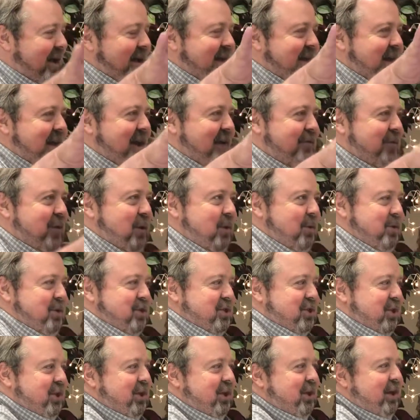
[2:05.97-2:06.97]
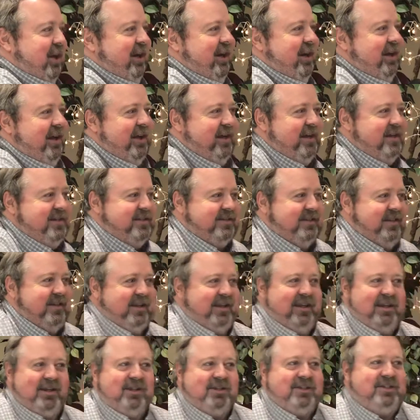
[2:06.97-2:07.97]
Now, if you were just looking at us,
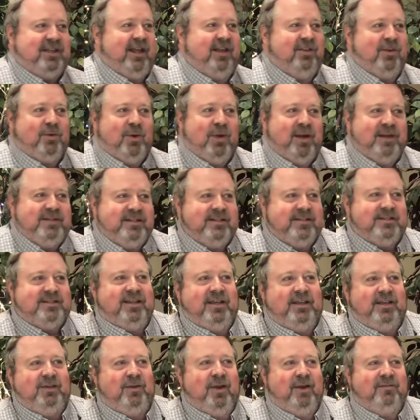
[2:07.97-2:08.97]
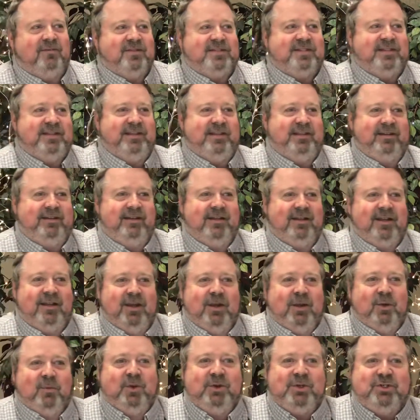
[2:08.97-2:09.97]
it looks like the craziest thing you ever seen.
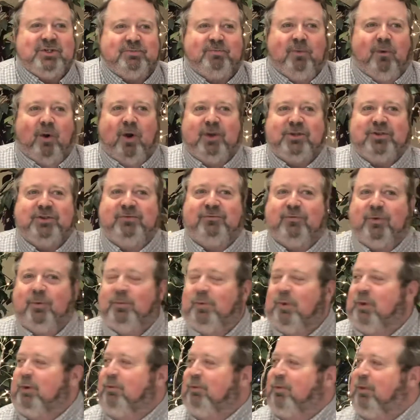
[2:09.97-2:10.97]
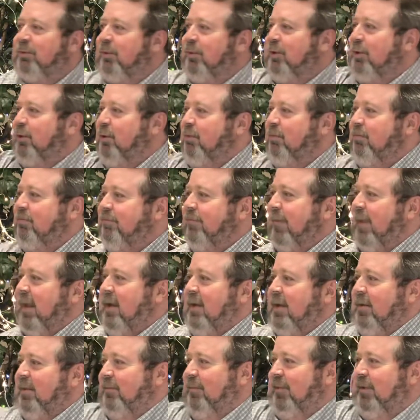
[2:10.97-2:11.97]
We're just marching from room to room,
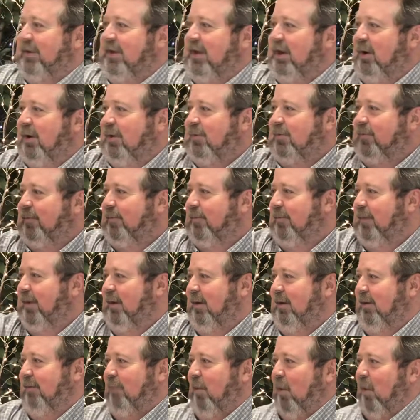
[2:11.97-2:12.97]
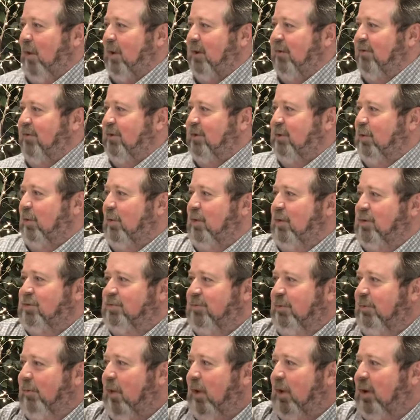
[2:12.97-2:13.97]
you know, uh, marking the doors.
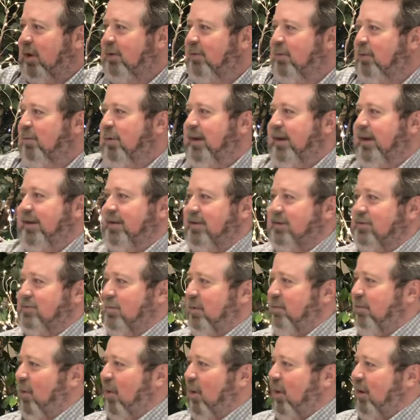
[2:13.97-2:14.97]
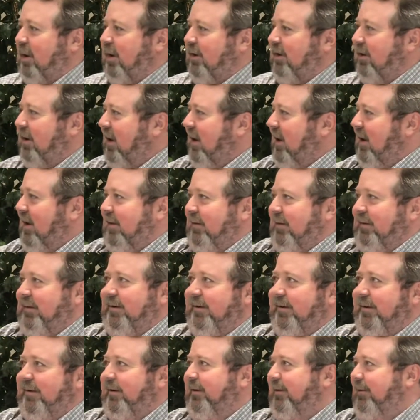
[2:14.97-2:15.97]
We're marking the windows. We're marking, you
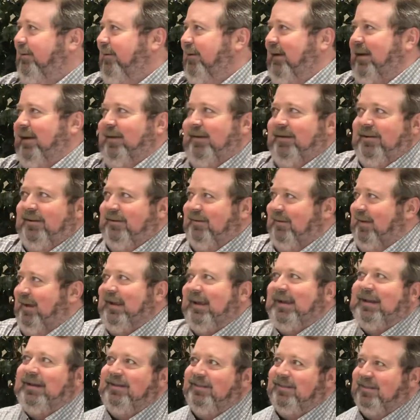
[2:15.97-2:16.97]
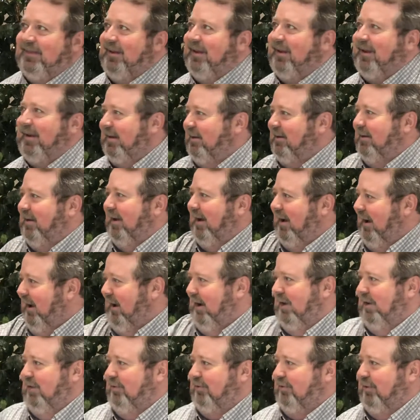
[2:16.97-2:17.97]
know, anything in the
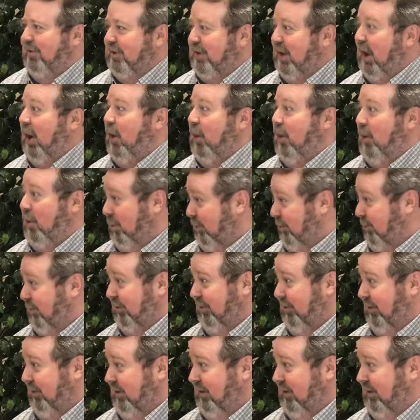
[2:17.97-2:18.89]
house. The dogs.